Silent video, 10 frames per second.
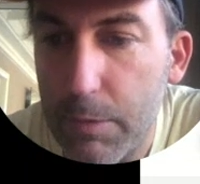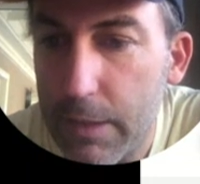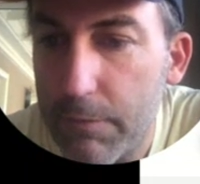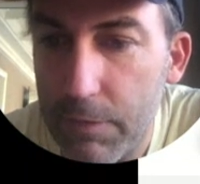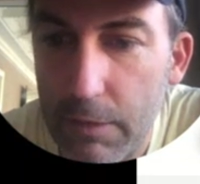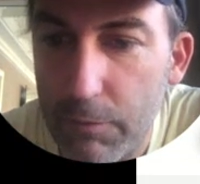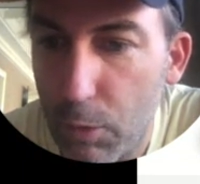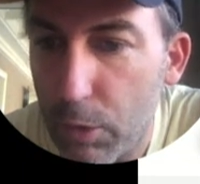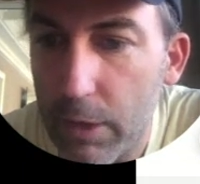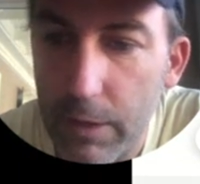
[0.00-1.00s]
definitely
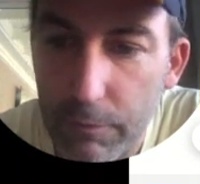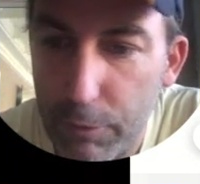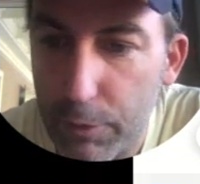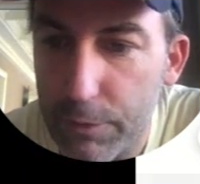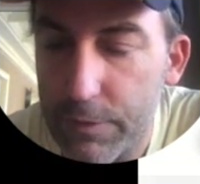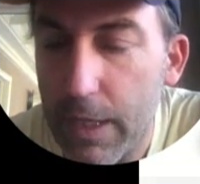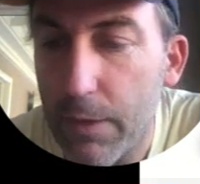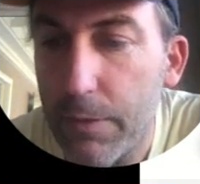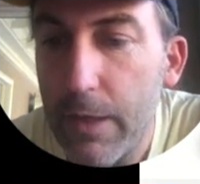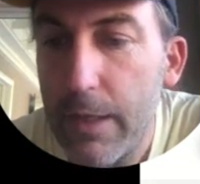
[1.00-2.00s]
Florida and further
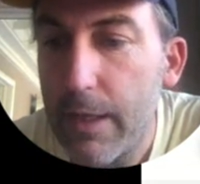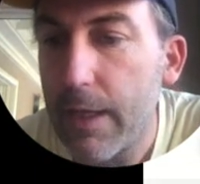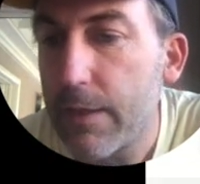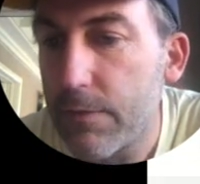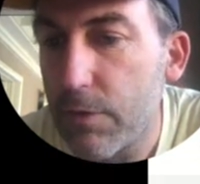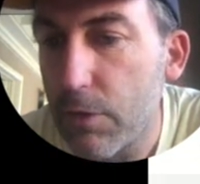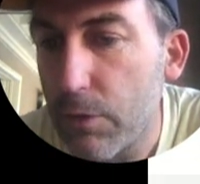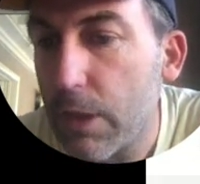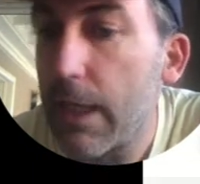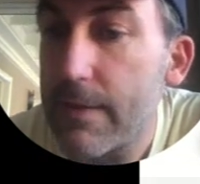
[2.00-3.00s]
south. And so
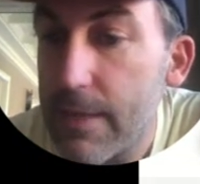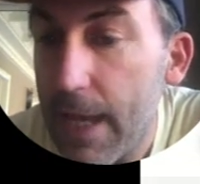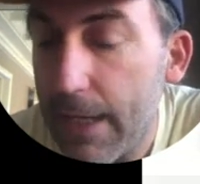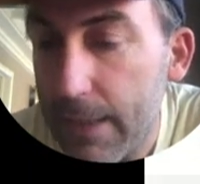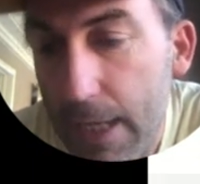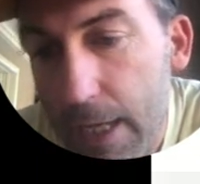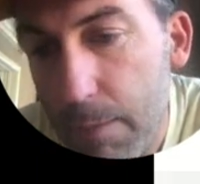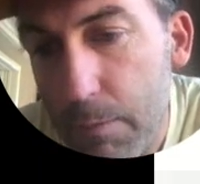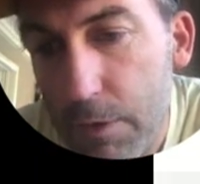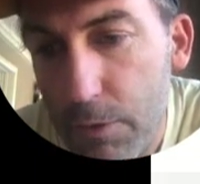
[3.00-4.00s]
the Lacey Act
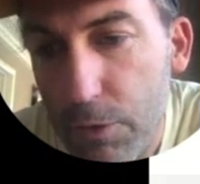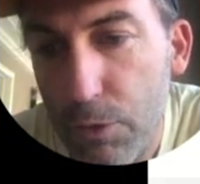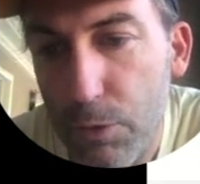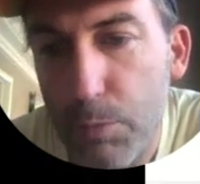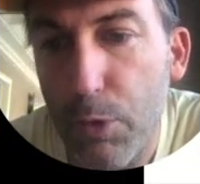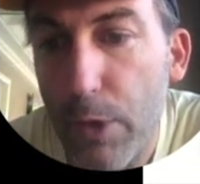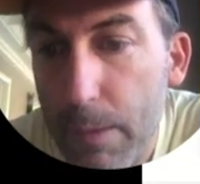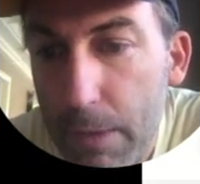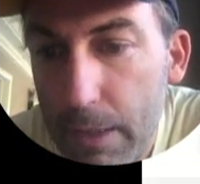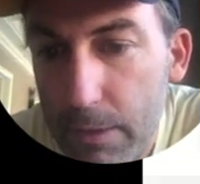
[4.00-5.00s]
aimed to
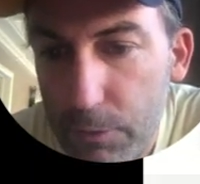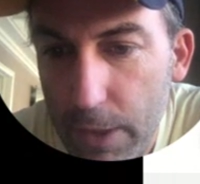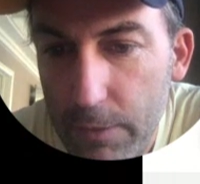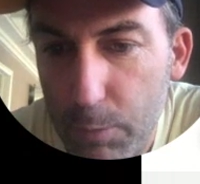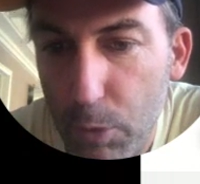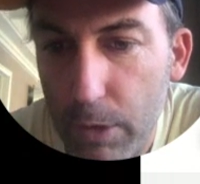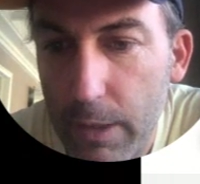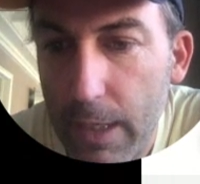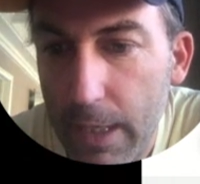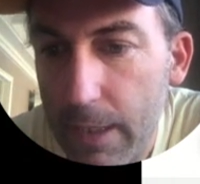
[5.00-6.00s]
prohibit transport
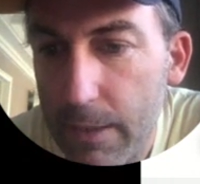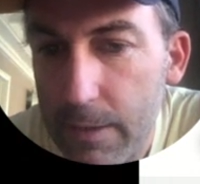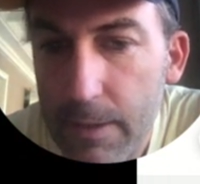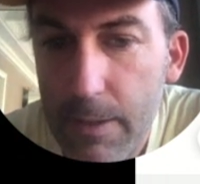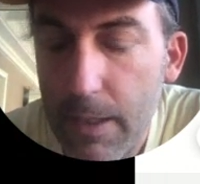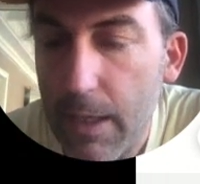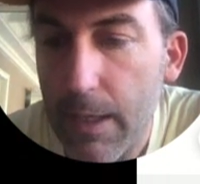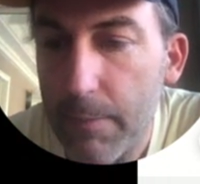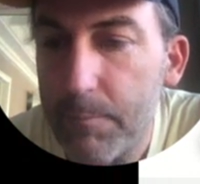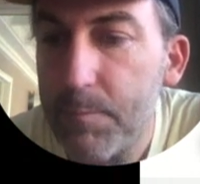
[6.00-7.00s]
and
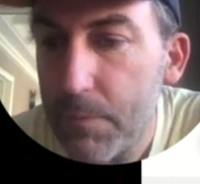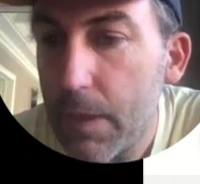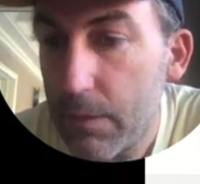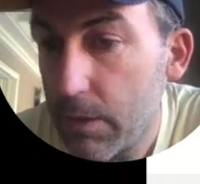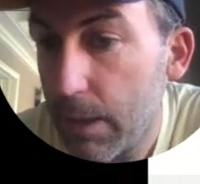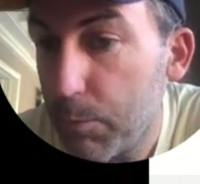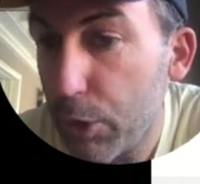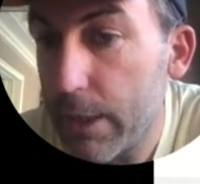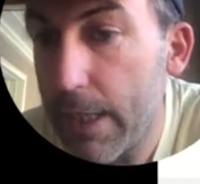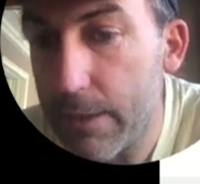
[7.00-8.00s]

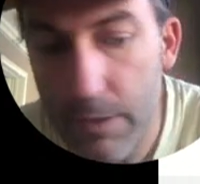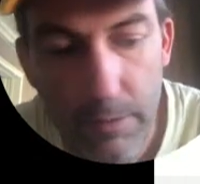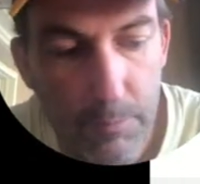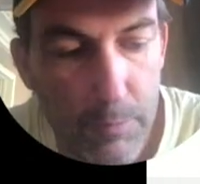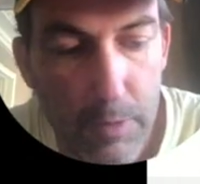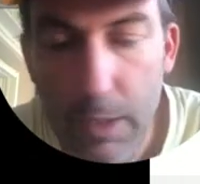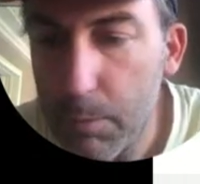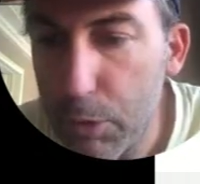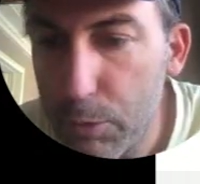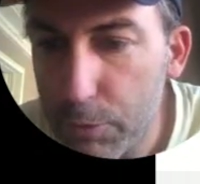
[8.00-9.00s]
put an end to the
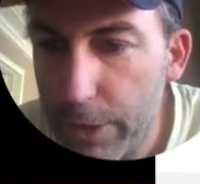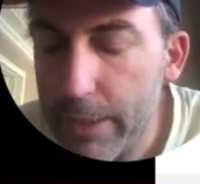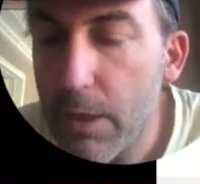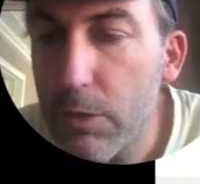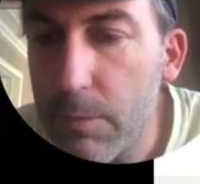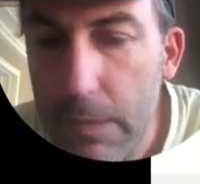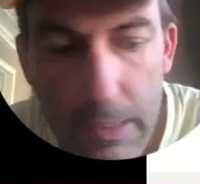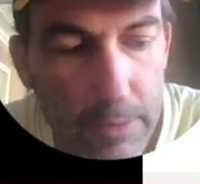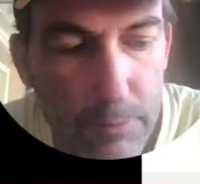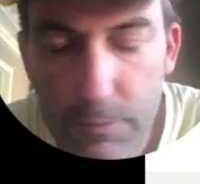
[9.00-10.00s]
plume trade. And
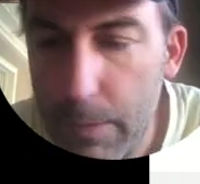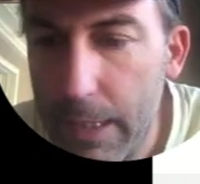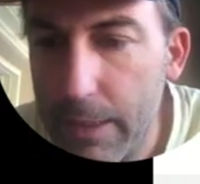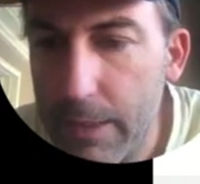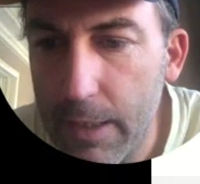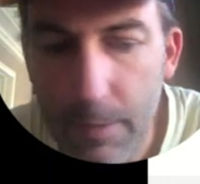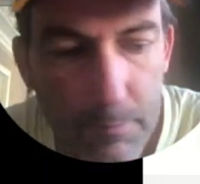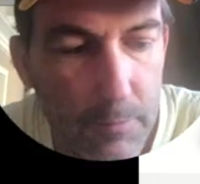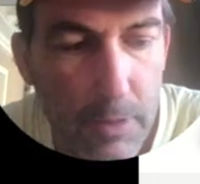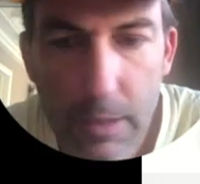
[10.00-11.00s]
ultimately, it was made
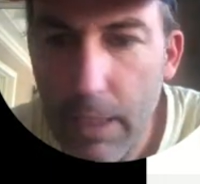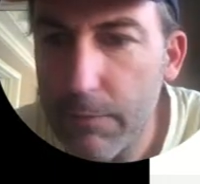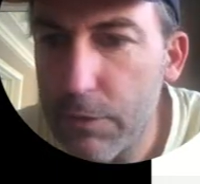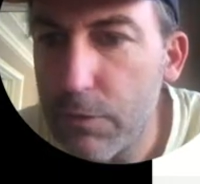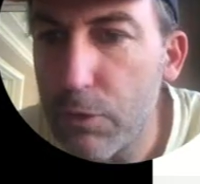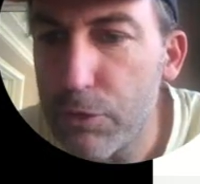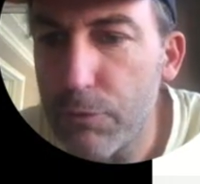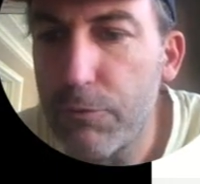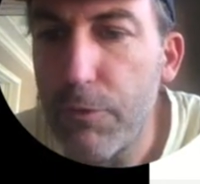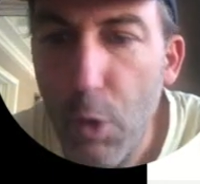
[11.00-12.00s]
kind of a social
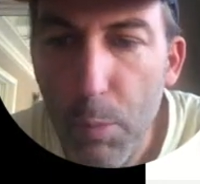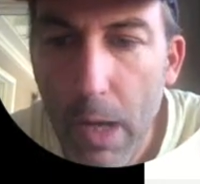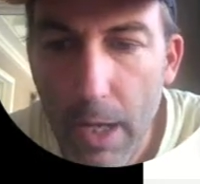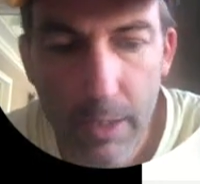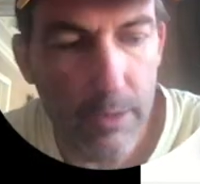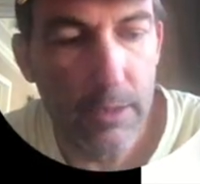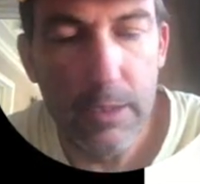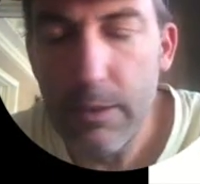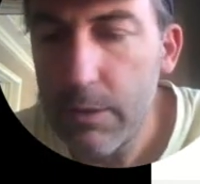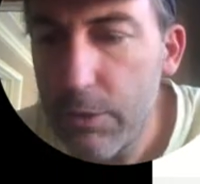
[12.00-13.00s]
faux pas
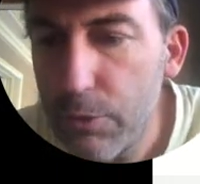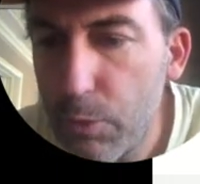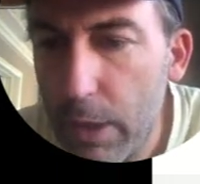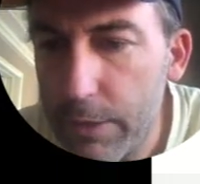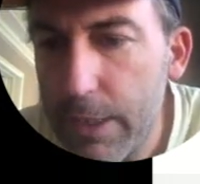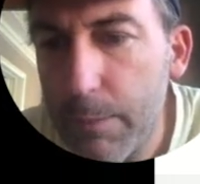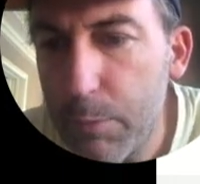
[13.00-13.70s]
to wear dead